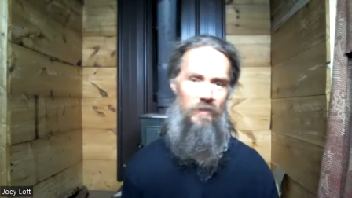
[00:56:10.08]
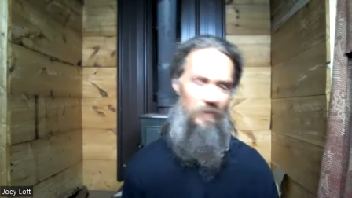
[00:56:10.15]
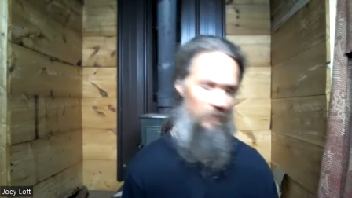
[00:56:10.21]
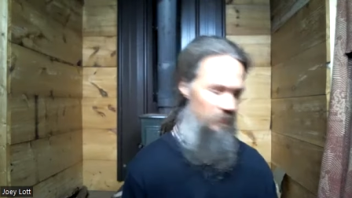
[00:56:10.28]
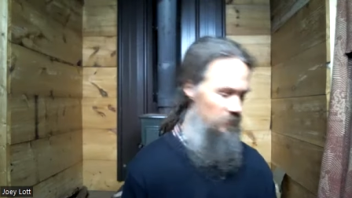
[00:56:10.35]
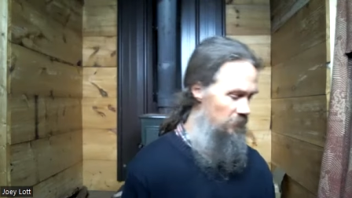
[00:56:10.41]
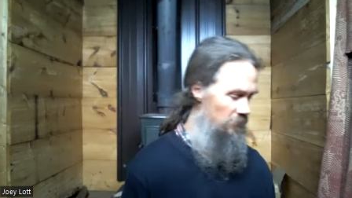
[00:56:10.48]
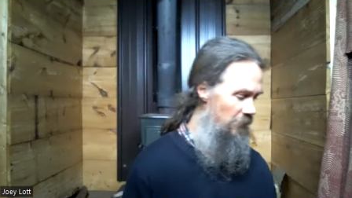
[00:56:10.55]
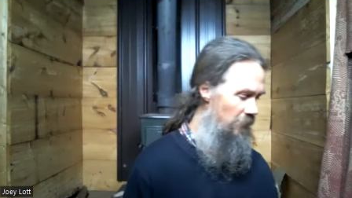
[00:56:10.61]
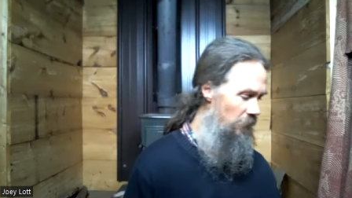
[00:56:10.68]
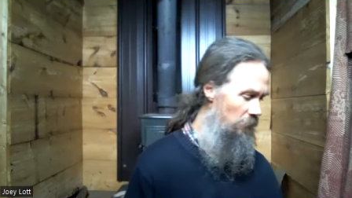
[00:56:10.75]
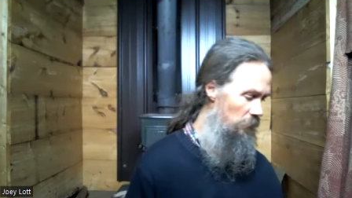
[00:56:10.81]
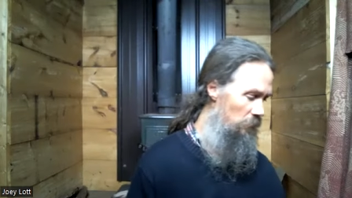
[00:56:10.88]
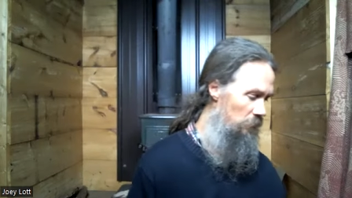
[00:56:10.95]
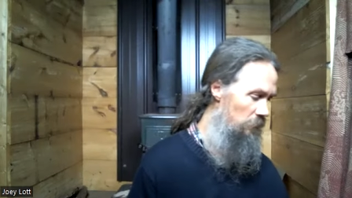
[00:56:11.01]
it's
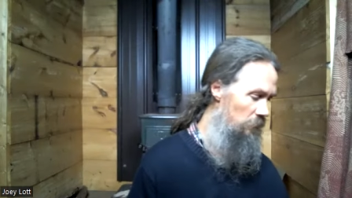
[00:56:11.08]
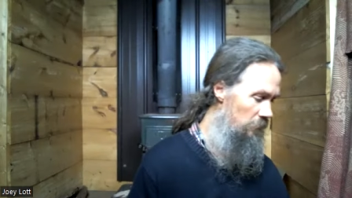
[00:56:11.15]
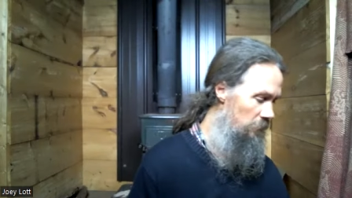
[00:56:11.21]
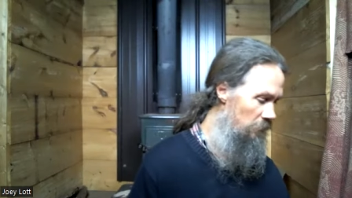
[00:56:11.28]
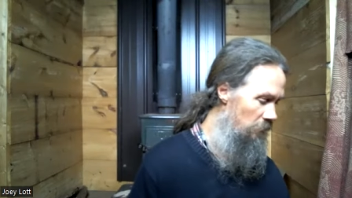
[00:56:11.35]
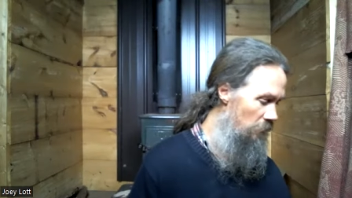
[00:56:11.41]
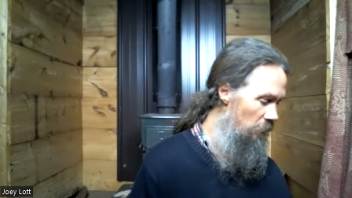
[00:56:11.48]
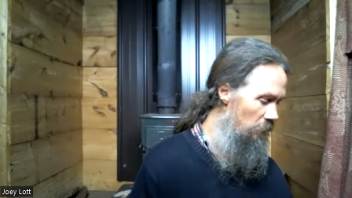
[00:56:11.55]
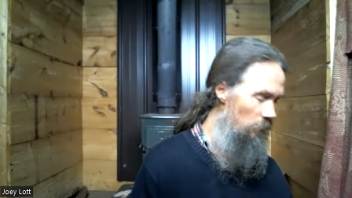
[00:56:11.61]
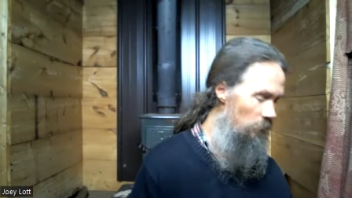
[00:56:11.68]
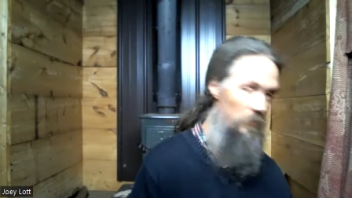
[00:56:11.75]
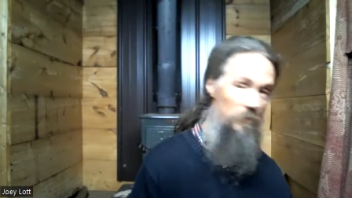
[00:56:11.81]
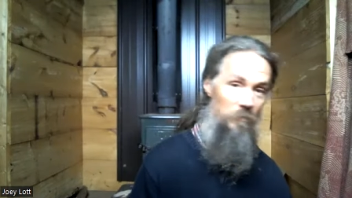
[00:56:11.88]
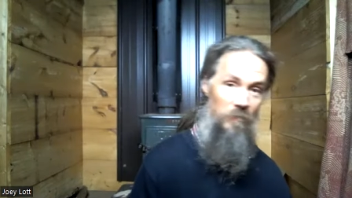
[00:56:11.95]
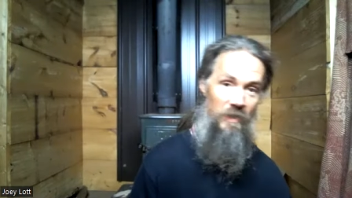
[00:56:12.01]
now noon
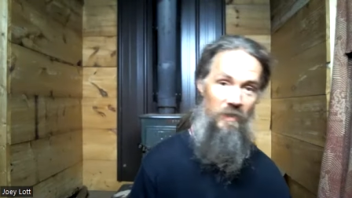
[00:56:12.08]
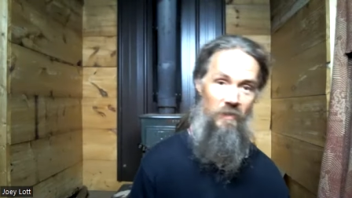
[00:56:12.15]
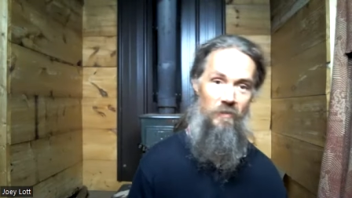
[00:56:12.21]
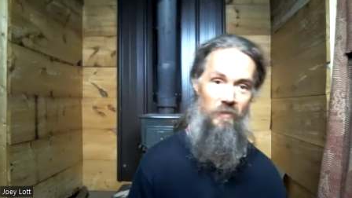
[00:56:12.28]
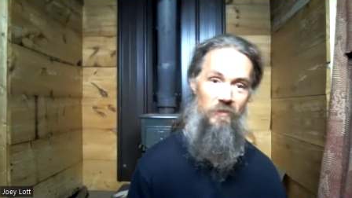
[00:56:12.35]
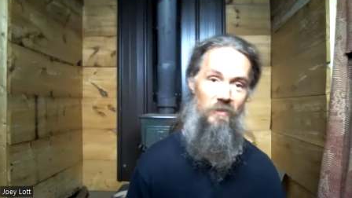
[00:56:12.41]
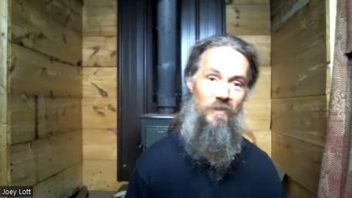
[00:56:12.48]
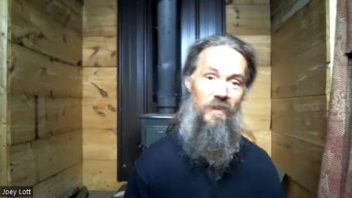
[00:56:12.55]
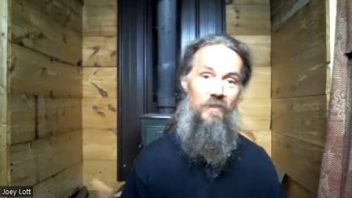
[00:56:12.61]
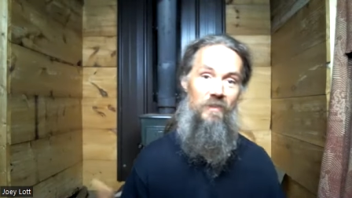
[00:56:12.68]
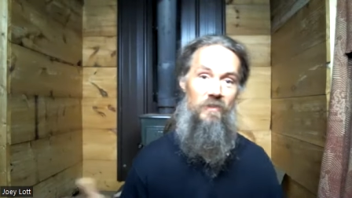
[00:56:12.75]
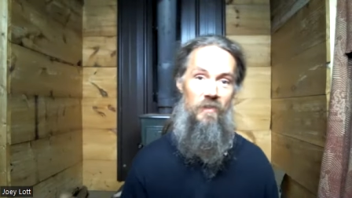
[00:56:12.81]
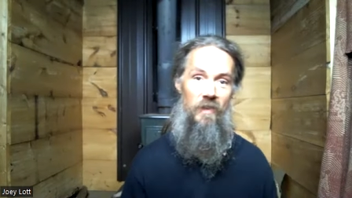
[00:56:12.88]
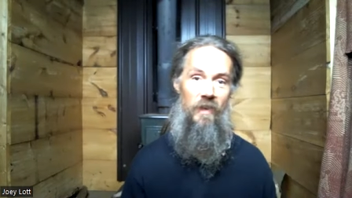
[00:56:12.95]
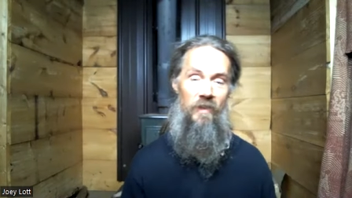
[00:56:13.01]
which means that
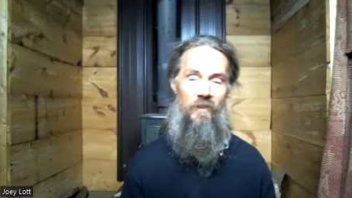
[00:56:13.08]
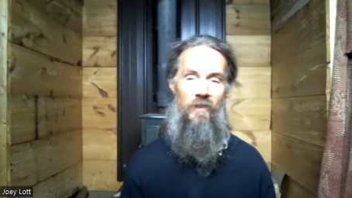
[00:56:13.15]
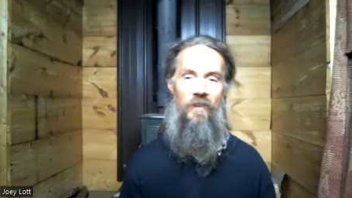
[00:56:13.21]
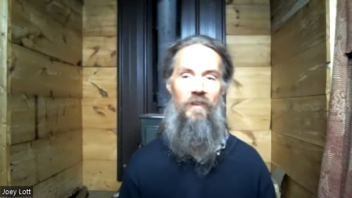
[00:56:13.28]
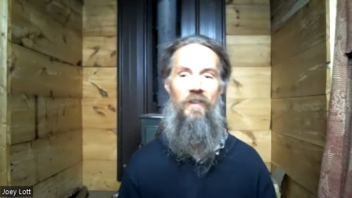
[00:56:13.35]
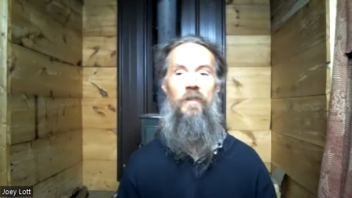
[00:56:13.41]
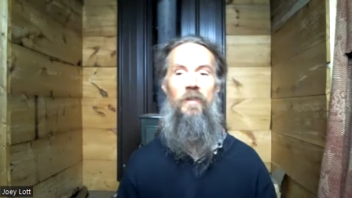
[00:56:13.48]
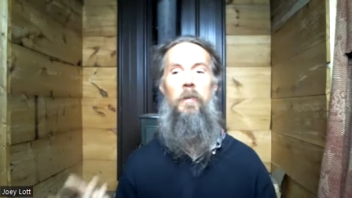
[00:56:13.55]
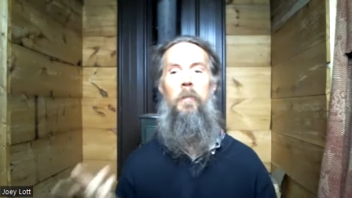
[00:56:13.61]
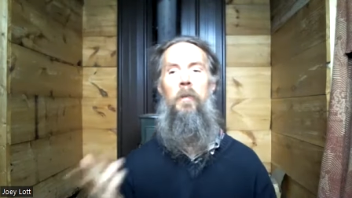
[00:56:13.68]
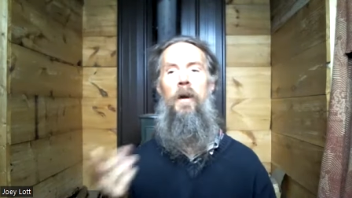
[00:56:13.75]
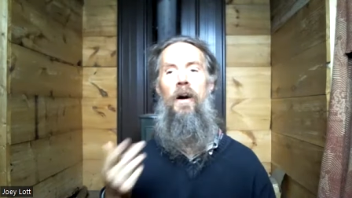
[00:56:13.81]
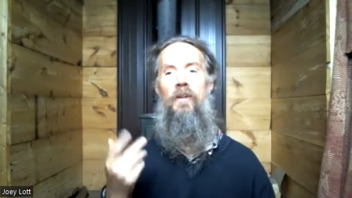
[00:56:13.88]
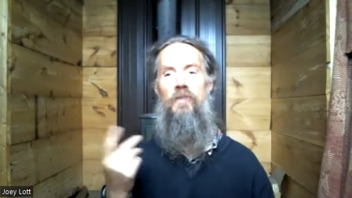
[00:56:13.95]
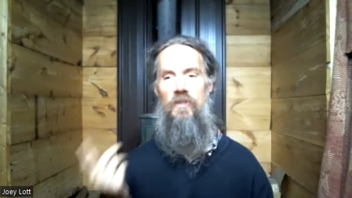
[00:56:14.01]
that's the end
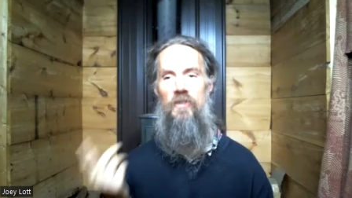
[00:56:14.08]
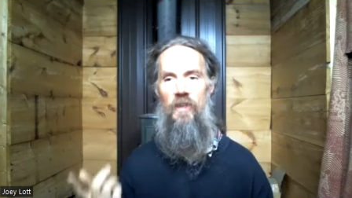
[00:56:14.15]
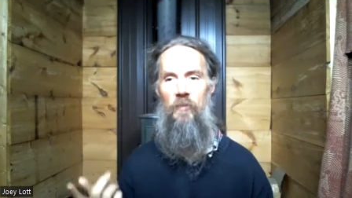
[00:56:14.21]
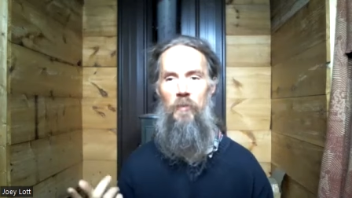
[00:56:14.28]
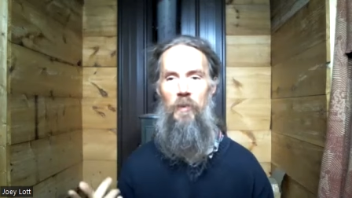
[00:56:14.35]
I'll just say